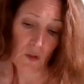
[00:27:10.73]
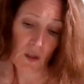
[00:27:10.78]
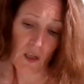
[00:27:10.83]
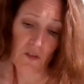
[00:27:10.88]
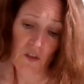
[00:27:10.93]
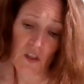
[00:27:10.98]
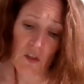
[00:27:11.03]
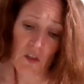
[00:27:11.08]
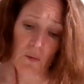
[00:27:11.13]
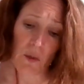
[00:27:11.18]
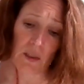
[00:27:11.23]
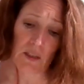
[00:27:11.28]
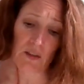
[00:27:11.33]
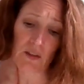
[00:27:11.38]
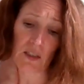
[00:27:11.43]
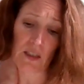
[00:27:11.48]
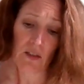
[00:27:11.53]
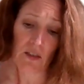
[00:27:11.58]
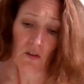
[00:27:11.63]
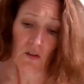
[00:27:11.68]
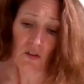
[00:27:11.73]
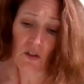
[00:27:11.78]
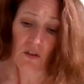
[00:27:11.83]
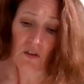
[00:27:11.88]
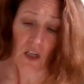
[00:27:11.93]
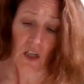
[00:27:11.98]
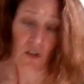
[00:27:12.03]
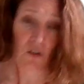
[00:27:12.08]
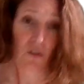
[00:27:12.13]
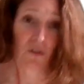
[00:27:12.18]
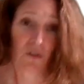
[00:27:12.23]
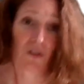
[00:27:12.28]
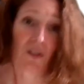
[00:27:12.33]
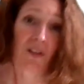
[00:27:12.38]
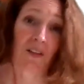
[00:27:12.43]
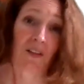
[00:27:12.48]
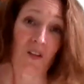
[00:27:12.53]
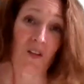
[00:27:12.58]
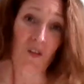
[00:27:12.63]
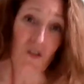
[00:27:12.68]
I just wanted to touch on to
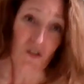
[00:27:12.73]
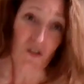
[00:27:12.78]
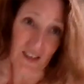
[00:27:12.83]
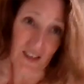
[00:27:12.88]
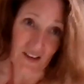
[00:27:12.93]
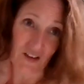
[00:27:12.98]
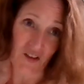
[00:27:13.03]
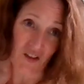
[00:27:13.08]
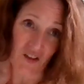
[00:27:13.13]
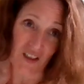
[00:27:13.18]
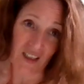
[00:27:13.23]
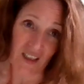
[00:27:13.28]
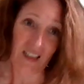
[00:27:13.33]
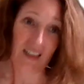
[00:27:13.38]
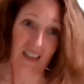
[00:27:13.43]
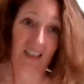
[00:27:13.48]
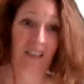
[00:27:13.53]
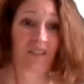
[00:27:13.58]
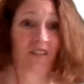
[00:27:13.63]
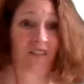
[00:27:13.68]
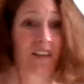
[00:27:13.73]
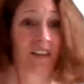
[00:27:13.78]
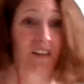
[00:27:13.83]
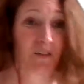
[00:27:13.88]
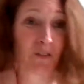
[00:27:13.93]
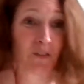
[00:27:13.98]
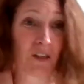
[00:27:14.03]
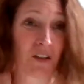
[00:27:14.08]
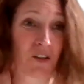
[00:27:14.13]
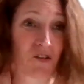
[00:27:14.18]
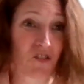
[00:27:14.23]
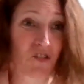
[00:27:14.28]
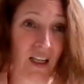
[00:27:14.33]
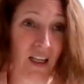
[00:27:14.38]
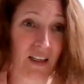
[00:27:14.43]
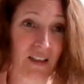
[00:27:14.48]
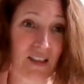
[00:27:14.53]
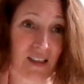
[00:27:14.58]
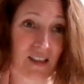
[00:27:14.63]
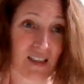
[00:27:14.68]
the new strategy. Katrina, if you could
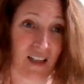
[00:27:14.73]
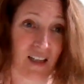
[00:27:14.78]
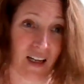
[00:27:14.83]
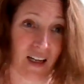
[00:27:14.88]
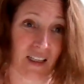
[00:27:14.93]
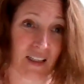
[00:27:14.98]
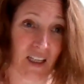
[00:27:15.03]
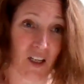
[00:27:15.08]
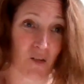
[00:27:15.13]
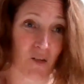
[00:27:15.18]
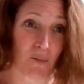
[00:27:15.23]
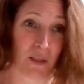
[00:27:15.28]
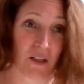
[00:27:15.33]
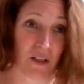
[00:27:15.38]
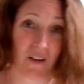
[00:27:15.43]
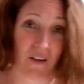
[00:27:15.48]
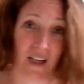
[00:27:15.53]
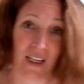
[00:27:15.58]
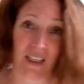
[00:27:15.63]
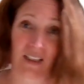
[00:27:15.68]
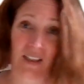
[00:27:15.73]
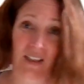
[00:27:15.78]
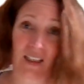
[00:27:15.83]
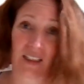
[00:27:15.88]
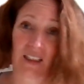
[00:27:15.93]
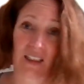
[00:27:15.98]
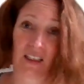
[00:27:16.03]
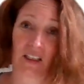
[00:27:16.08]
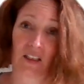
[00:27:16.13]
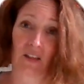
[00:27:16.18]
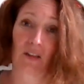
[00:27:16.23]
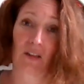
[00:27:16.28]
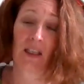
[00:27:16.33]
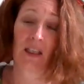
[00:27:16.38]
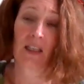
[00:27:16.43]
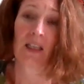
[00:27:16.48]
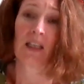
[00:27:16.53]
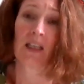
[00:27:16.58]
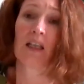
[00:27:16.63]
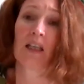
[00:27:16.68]
share the slide, that would be great. Thank you.
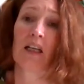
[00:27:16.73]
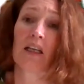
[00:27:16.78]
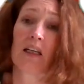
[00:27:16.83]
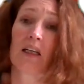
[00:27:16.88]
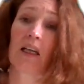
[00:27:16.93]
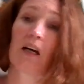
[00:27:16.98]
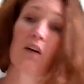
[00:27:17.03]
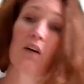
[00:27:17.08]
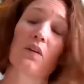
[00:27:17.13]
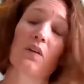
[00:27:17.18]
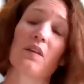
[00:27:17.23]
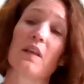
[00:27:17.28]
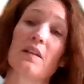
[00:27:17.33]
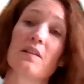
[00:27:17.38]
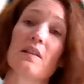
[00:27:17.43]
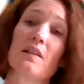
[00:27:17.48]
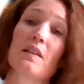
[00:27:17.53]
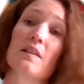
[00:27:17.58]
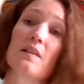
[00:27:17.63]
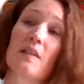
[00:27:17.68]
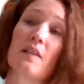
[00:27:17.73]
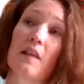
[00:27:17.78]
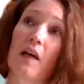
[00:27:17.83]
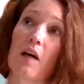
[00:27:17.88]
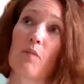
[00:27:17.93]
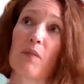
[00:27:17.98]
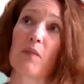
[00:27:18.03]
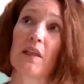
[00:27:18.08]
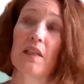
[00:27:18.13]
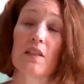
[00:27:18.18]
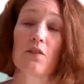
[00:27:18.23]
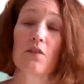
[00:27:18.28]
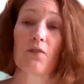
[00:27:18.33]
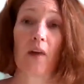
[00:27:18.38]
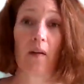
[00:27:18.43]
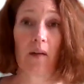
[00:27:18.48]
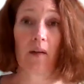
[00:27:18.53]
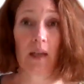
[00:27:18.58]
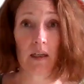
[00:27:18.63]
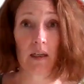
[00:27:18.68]
Now, this is in its
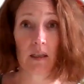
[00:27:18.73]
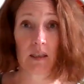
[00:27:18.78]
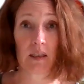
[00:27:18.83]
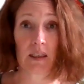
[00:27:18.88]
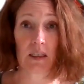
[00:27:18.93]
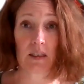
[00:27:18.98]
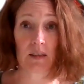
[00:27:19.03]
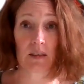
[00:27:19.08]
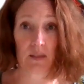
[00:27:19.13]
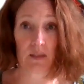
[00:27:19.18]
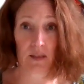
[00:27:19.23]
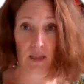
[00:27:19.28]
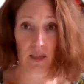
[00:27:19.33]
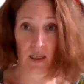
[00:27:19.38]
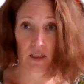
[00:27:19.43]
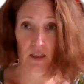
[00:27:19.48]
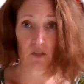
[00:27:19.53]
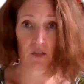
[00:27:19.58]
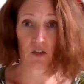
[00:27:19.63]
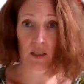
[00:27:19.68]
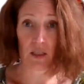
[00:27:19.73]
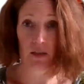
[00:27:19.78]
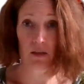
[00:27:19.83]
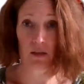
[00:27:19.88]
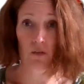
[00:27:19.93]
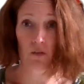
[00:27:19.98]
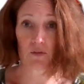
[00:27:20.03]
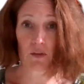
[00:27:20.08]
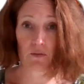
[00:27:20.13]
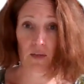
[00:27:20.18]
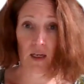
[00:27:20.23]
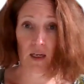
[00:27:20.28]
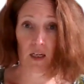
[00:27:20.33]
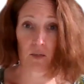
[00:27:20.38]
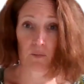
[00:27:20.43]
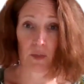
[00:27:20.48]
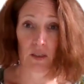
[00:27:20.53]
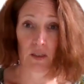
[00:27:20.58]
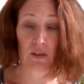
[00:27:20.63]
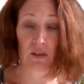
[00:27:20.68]
very early stages of
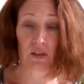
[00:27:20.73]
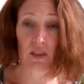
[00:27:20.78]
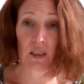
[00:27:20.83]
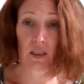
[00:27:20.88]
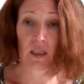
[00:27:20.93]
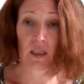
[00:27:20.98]
development.